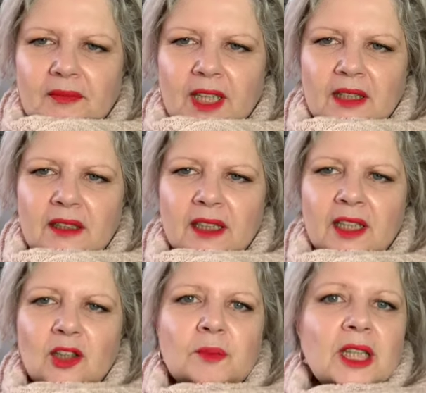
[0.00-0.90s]

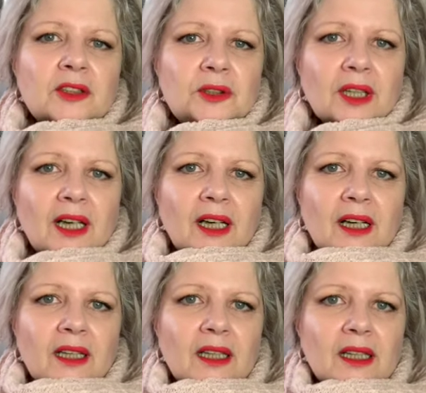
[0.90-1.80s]
Dererum Natura
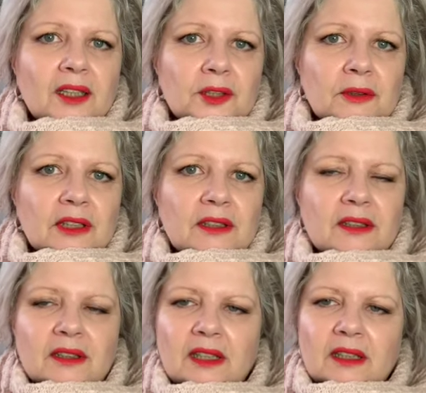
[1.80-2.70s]

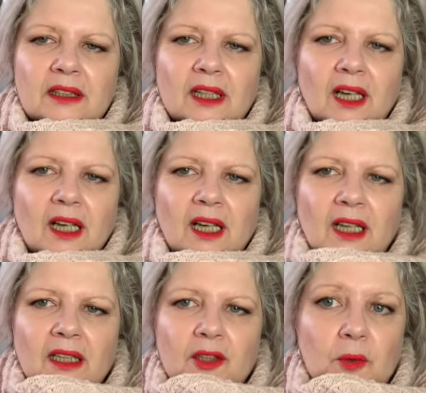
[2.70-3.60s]
Ulysse in
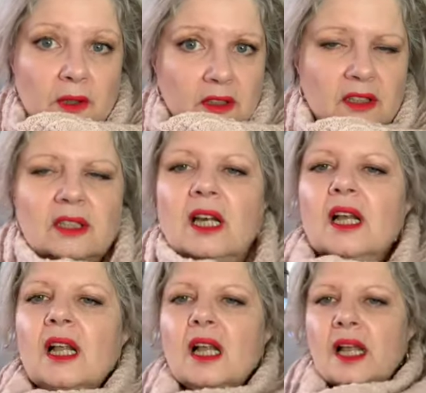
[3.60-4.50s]
quartz.
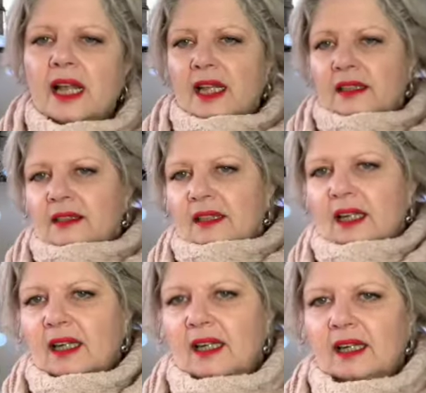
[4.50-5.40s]
And
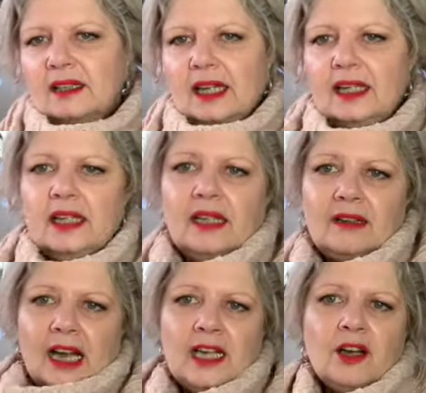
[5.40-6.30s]
I
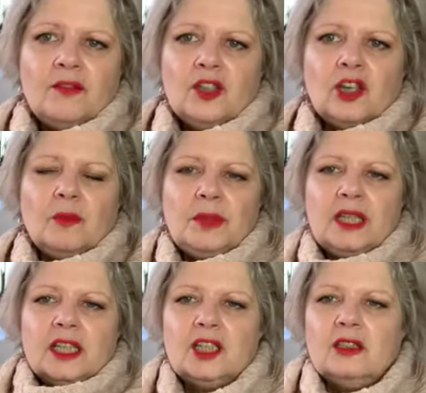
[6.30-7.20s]
love the
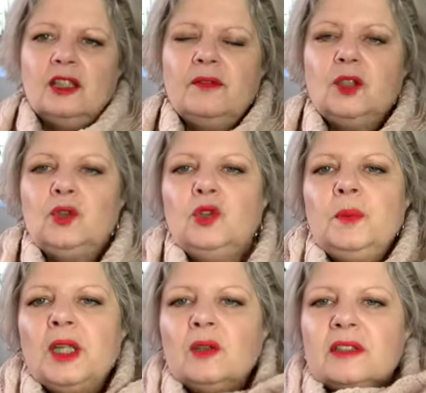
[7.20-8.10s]
combination of the two,
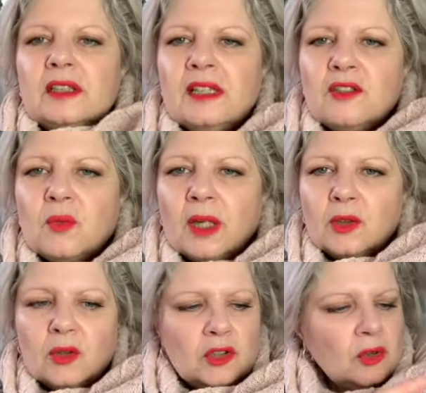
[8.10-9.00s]
because this one
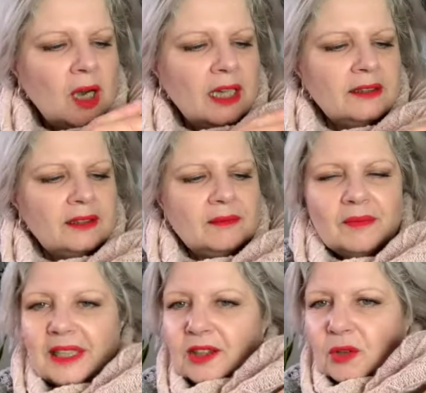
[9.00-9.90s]
also has
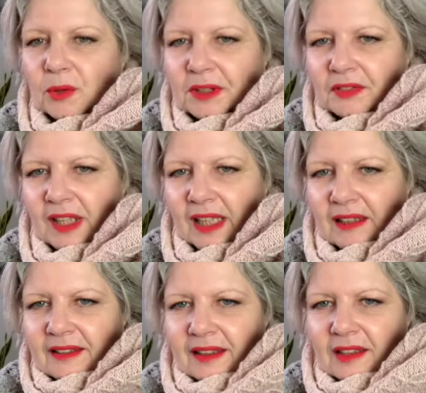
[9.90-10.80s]
little
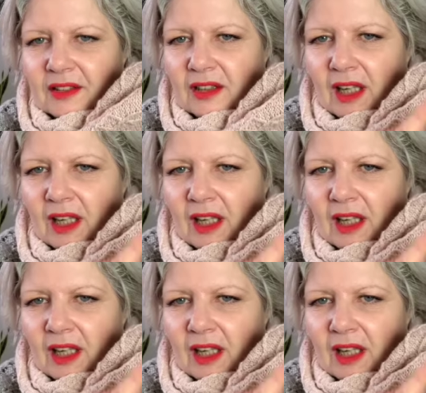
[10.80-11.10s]
reflects. It's